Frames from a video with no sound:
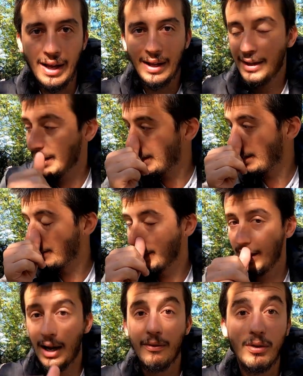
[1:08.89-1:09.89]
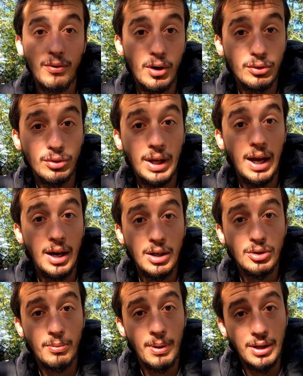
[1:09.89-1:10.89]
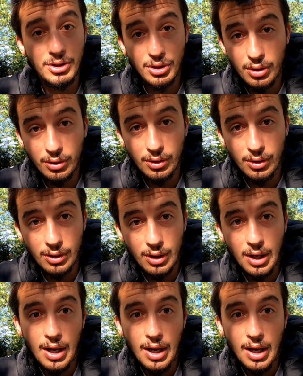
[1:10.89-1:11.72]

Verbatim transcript: and I will work today also by scooter.